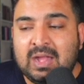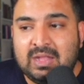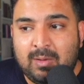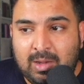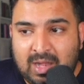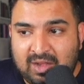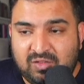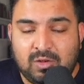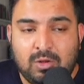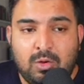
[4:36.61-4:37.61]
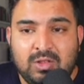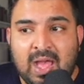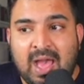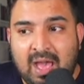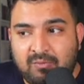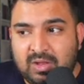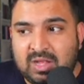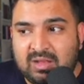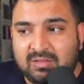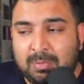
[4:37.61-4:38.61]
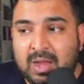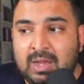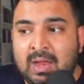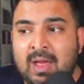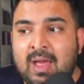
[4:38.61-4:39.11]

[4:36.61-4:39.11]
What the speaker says: They will let you know that everything is fine.